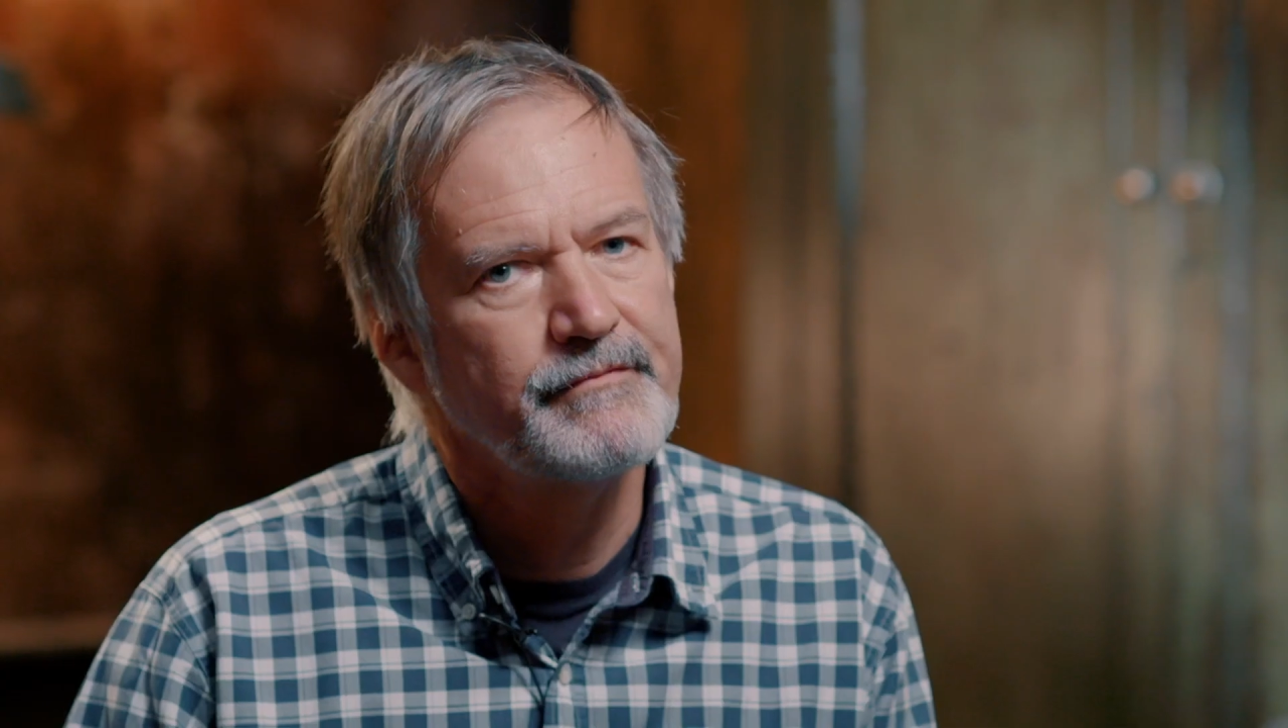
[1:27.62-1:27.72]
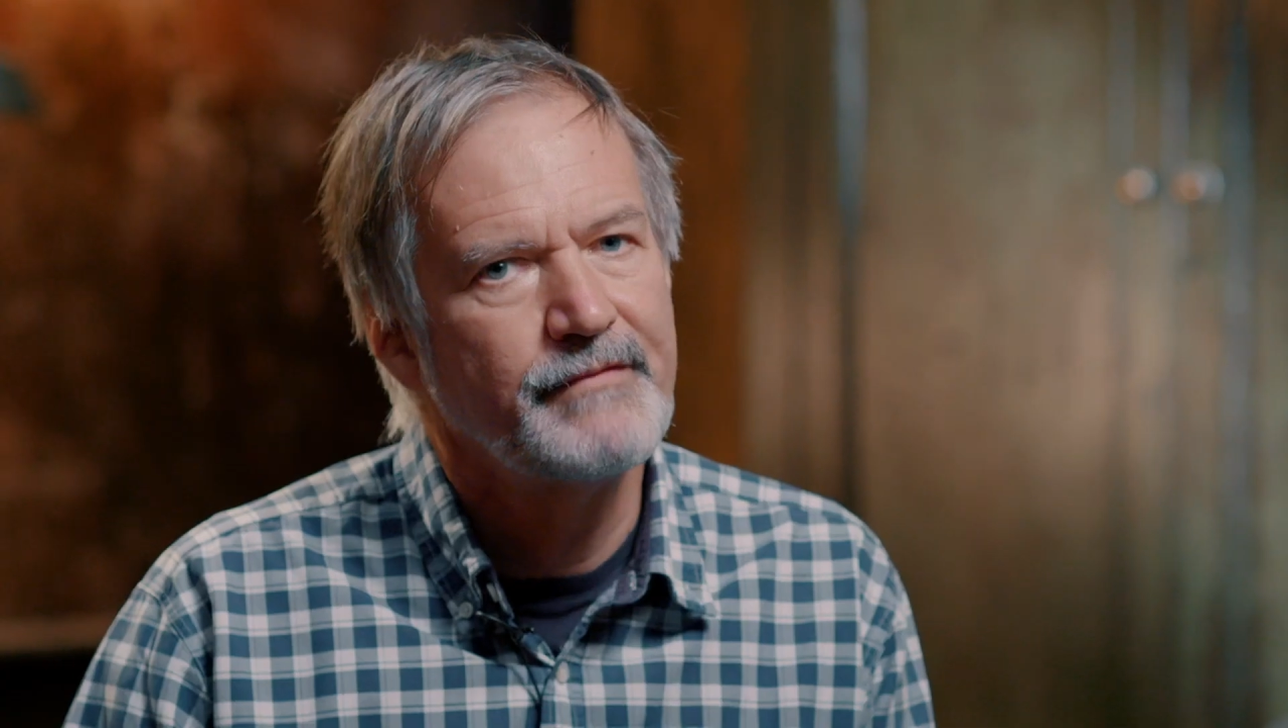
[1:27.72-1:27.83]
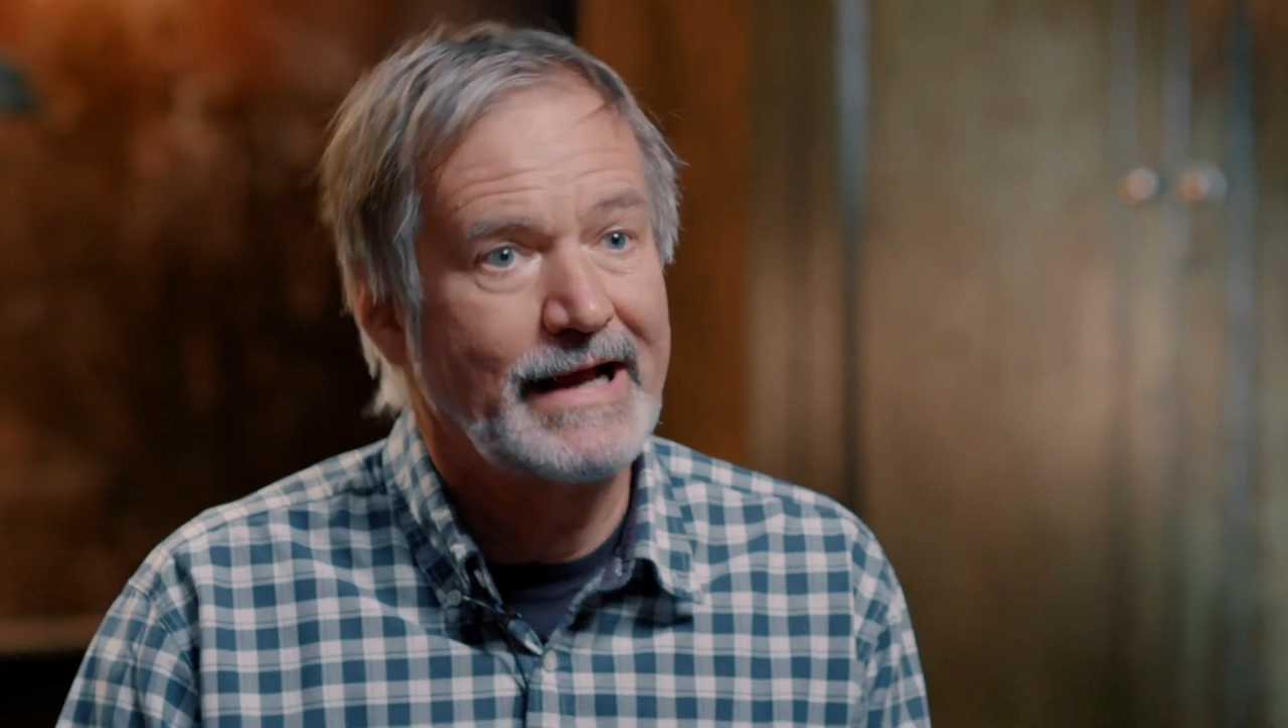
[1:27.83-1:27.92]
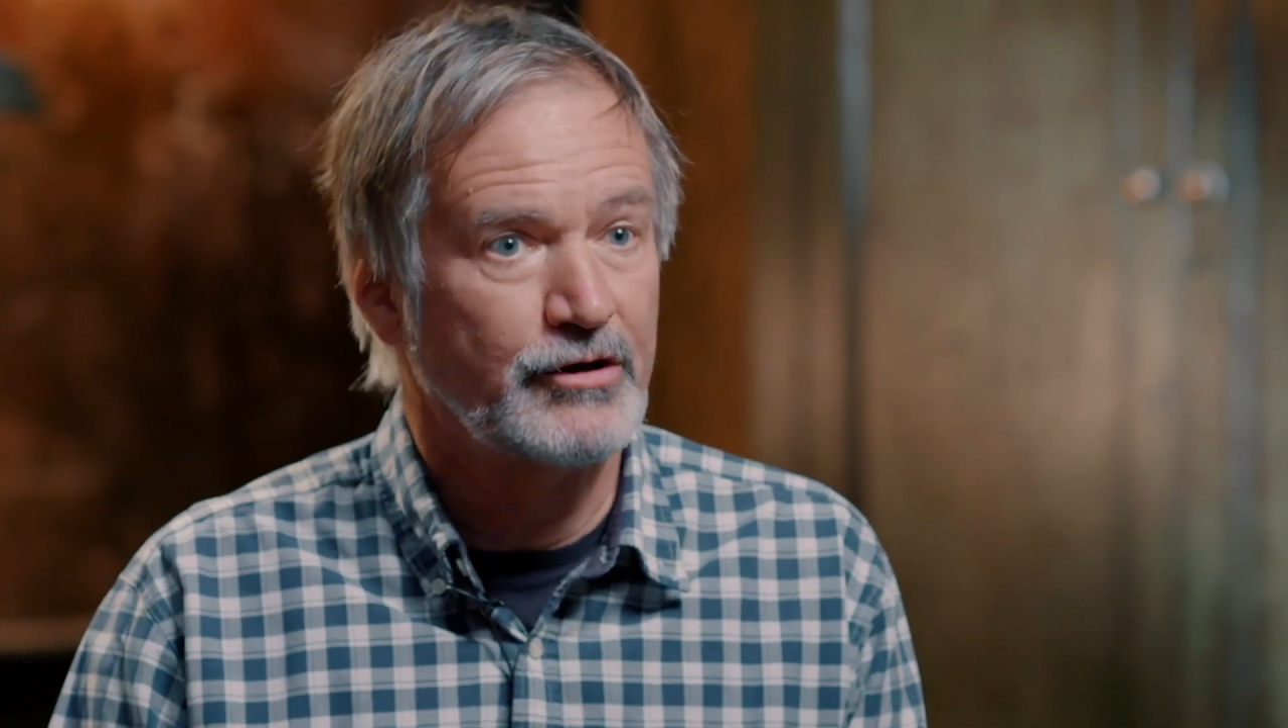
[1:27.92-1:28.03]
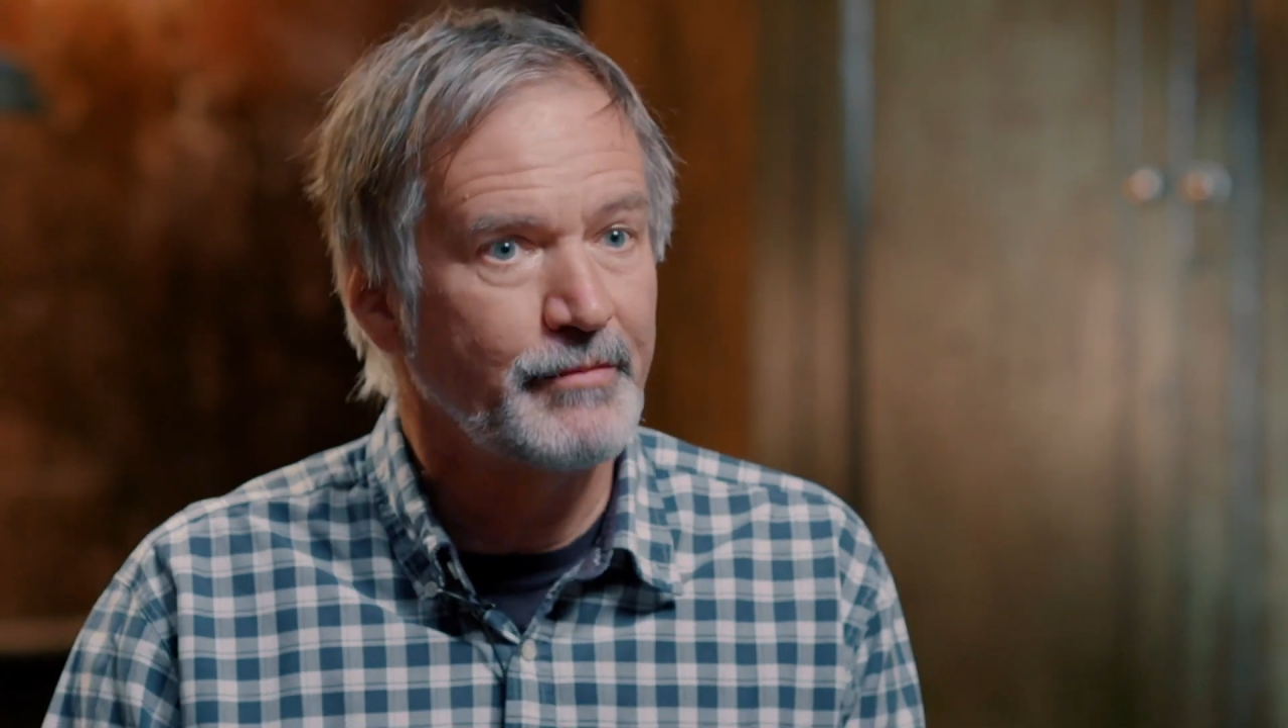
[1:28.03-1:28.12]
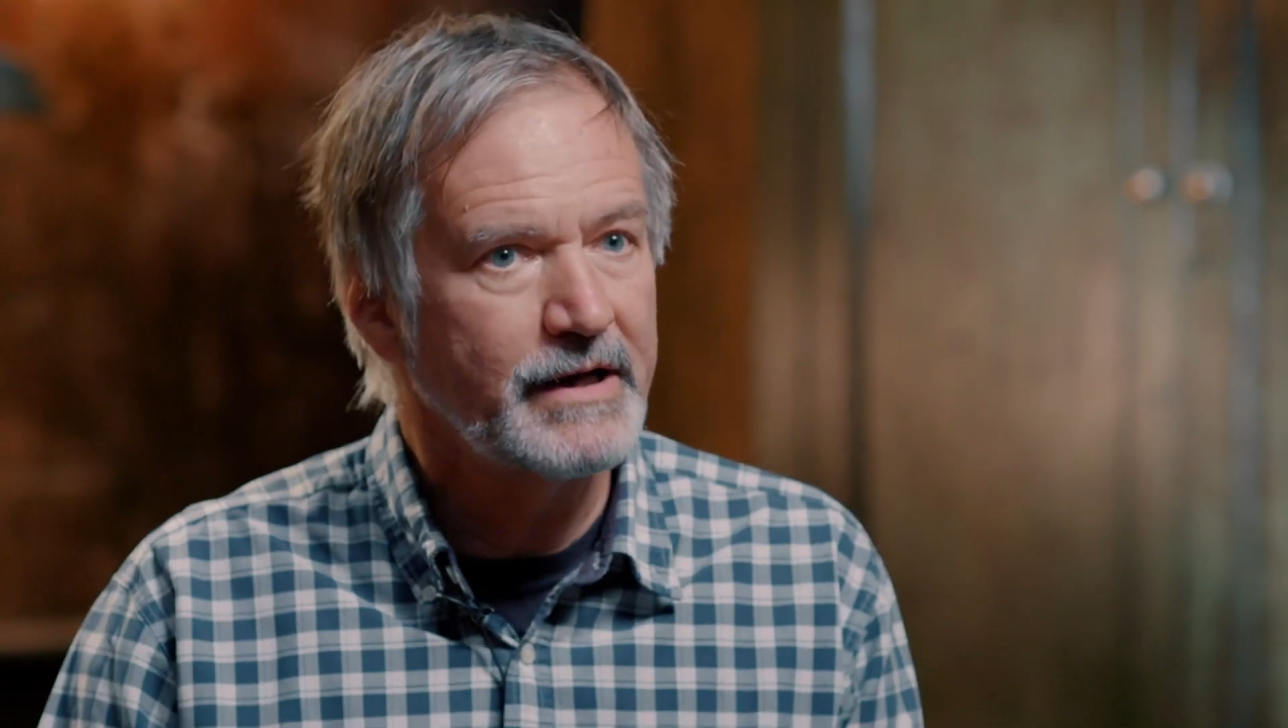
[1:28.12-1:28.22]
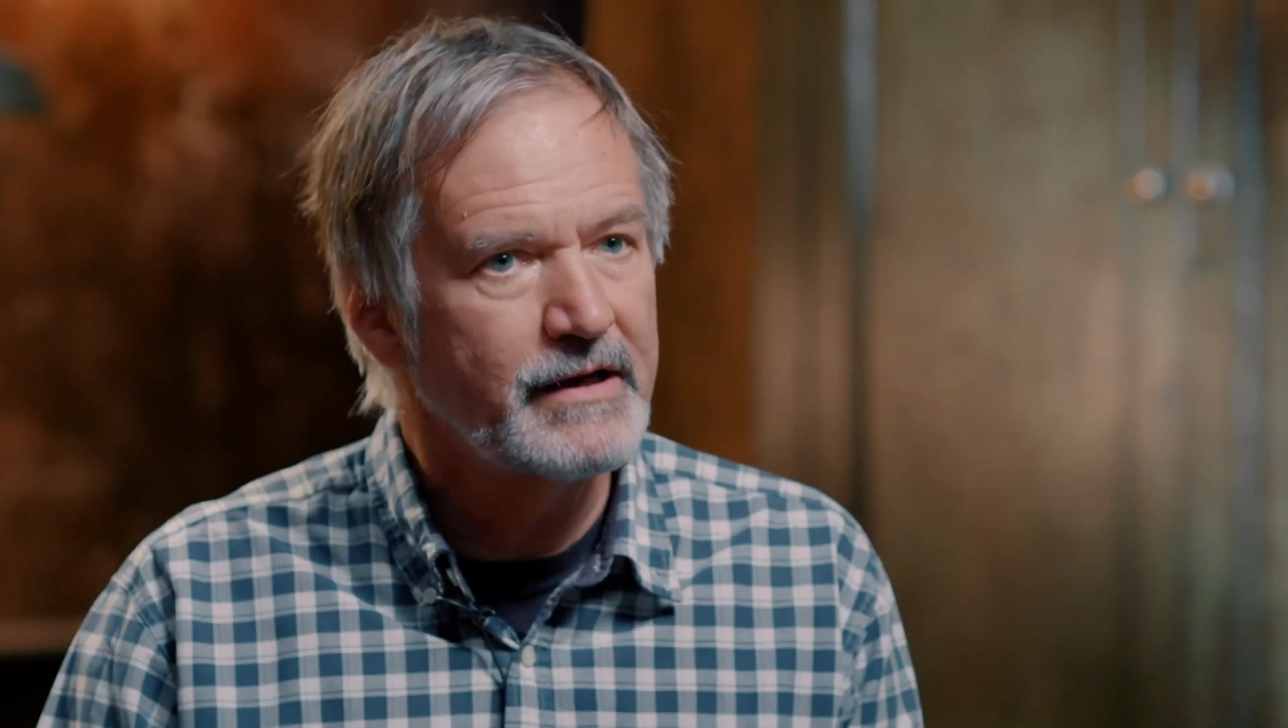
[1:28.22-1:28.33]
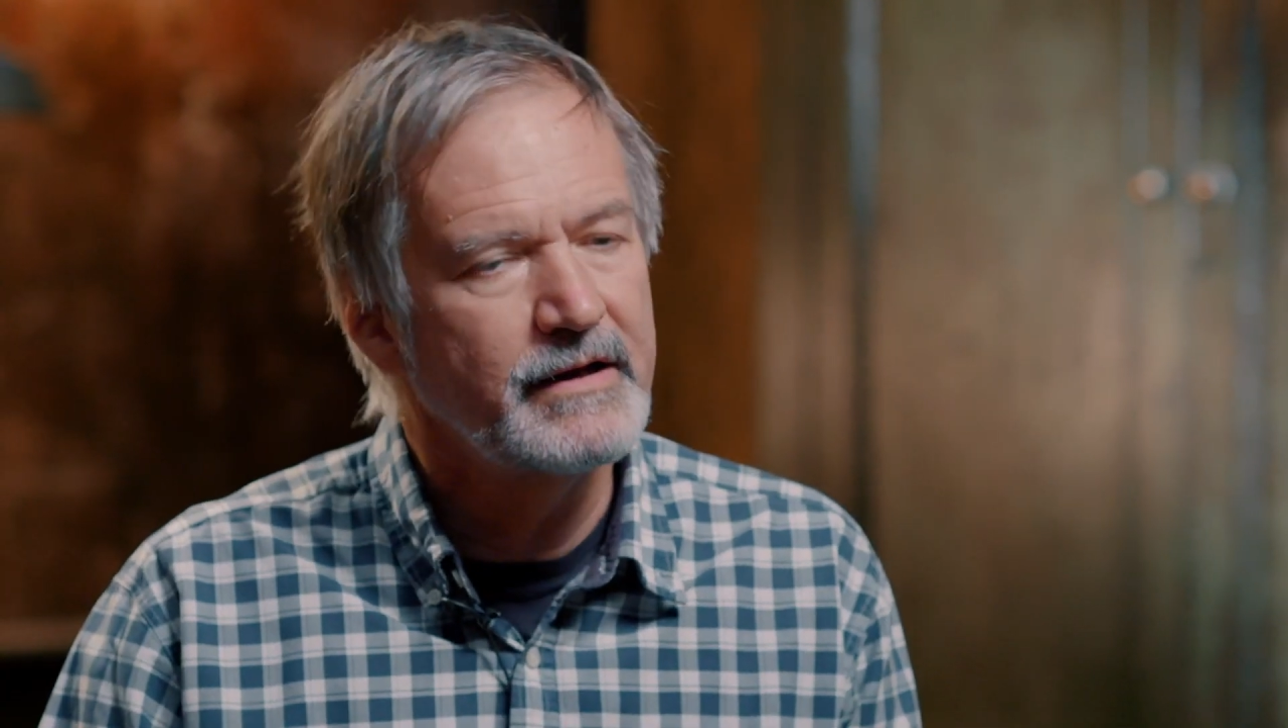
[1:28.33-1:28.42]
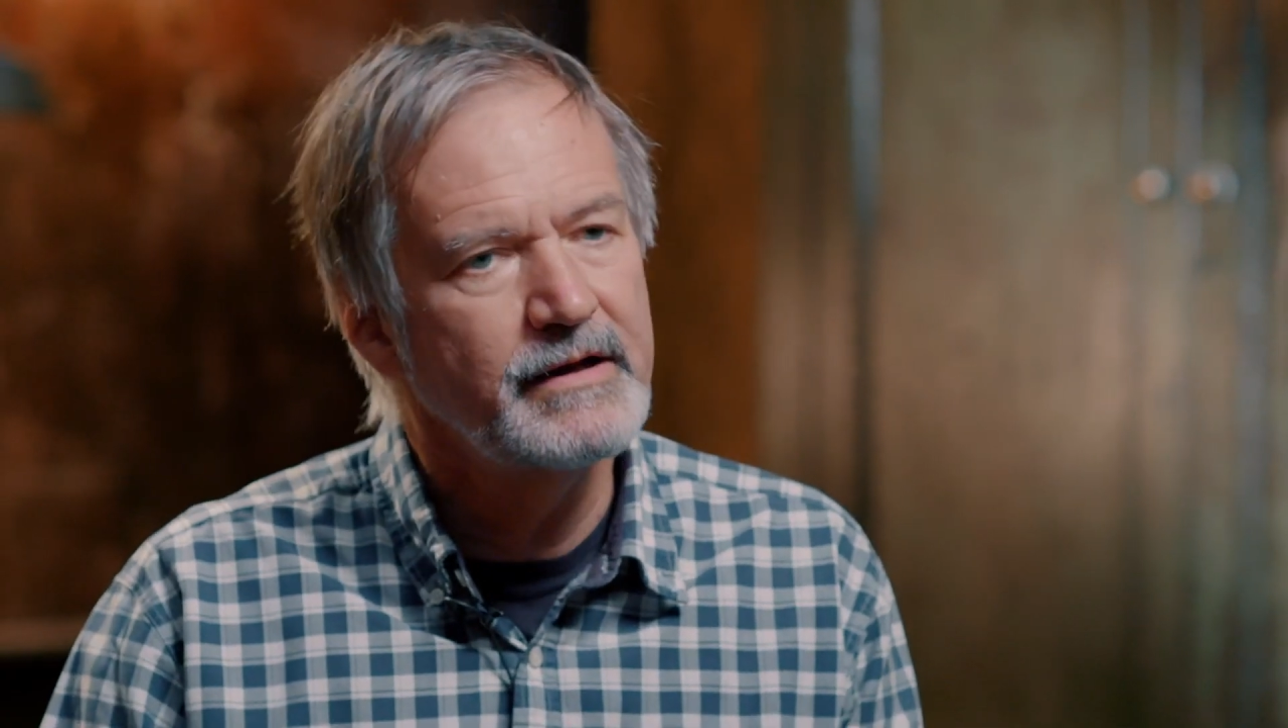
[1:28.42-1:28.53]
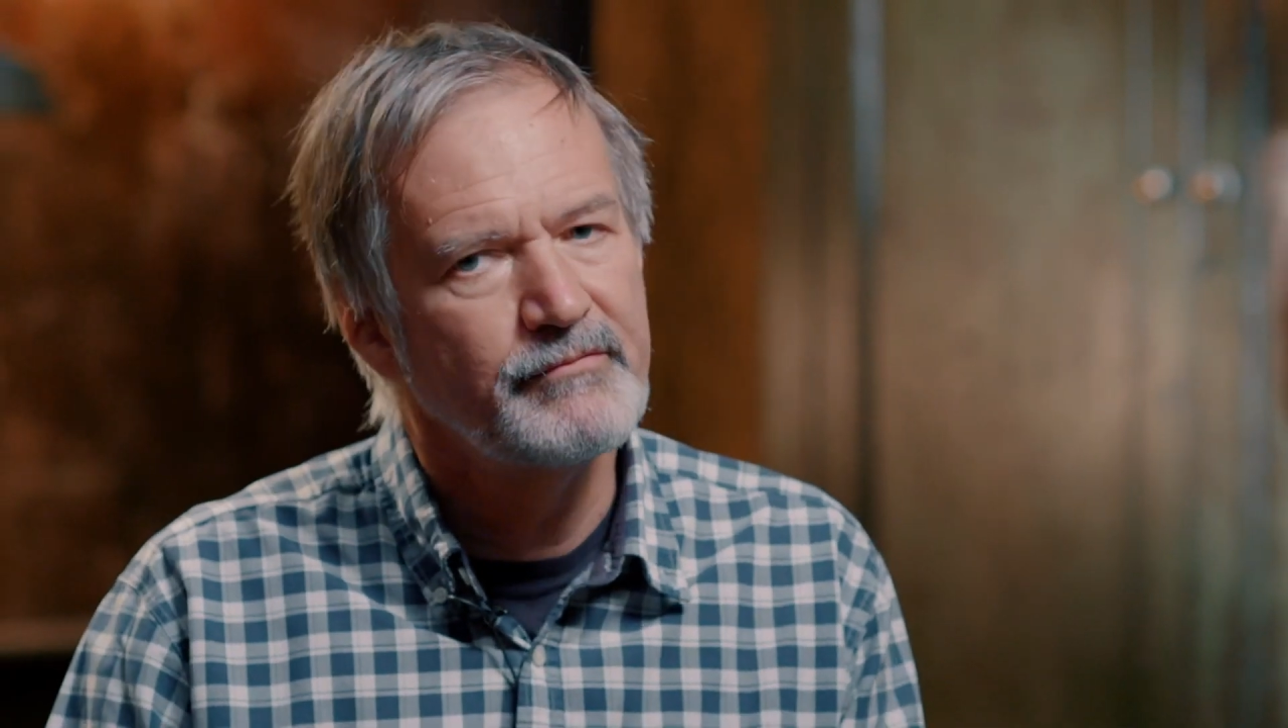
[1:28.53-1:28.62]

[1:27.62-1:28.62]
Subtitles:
economically,